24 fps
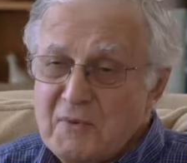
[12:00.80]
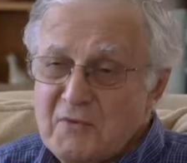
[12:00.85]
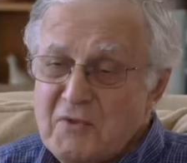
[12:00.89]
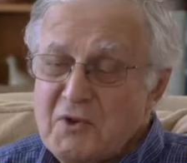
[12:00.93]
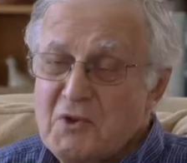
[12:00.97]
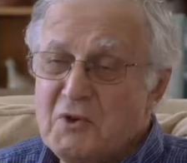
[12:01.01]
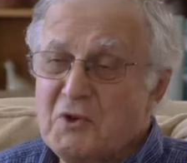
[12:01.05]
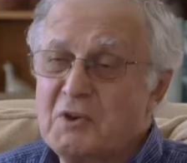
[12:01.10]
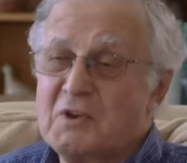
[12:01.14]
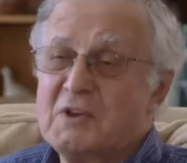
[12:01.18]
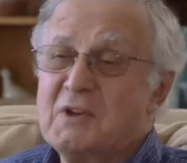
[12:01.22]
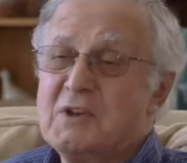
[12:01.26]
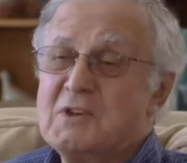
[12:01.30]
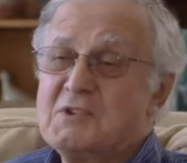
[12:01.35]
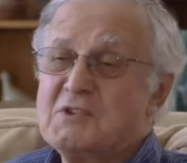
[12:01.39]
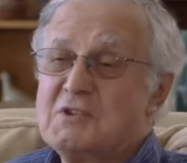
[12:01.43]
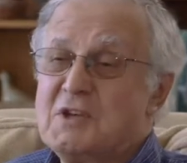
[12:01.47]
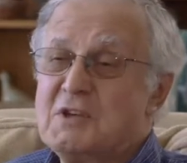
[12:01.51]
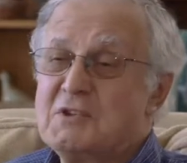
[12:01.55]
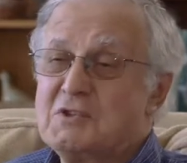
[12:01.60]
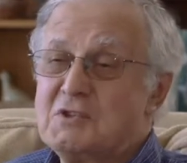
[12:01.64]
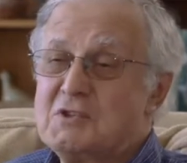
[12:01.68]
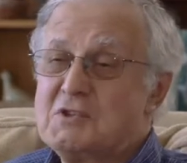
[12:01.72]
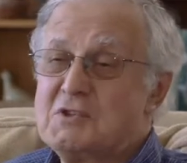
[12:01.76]
of the
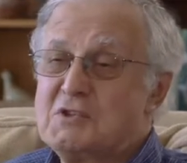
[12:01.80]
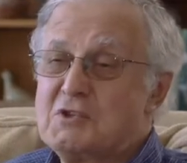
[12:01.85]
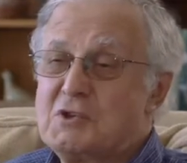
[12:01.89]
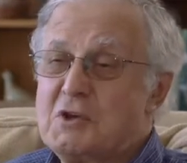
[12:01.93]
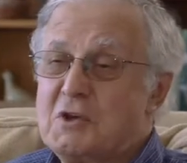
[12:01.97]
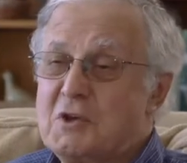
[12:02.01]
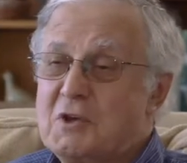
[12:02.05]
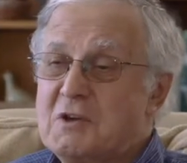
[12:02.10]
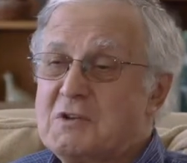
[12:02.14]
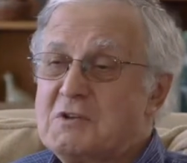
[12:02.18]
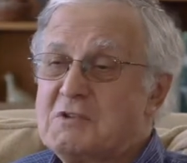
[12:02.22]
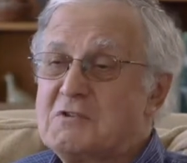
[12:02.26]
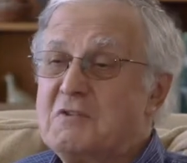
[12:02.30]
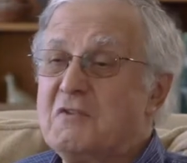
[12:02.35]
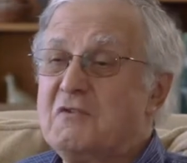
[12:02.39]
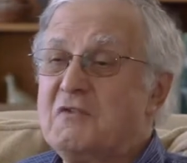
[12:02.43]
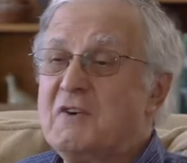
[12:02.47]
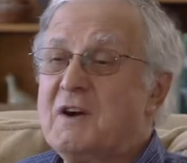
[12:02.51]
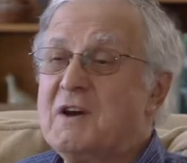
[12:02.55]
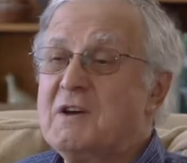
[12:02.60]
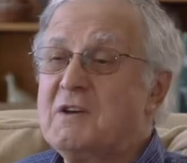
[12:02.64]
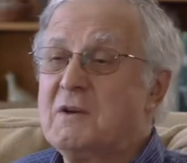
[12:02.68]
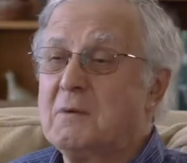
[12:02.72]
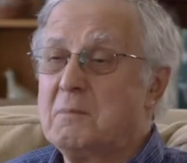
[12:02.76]
organizations took it as a
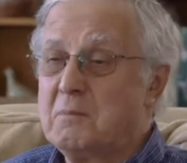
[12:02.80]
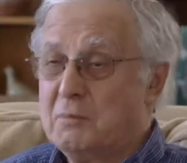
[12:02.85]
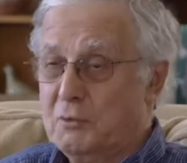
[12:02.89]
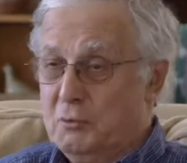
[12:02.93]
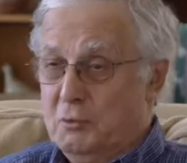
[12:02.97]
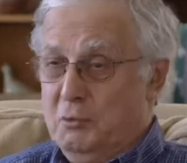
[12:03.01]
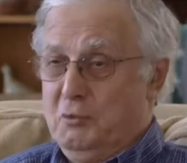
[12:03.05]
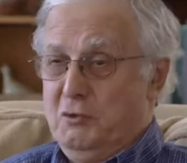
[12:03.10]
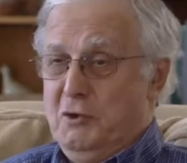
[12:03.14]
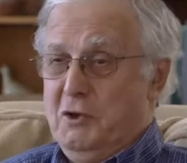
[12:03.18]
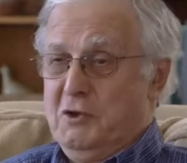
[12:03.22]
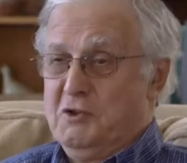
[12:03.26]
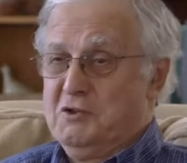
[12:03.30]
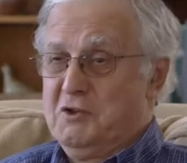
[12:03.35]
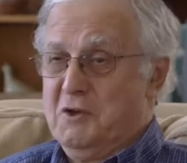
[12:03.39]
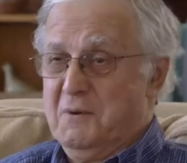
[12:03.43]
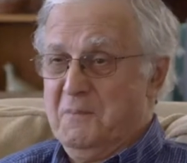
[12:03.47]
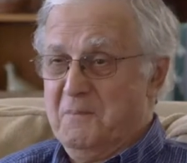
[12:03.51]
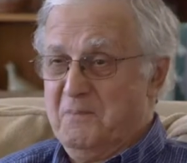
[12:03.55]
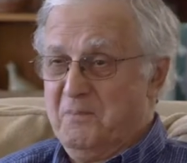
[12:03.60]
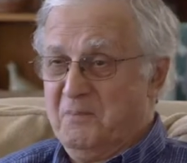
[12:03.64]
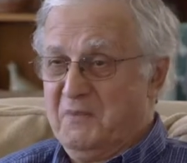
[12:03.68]
final blueprint.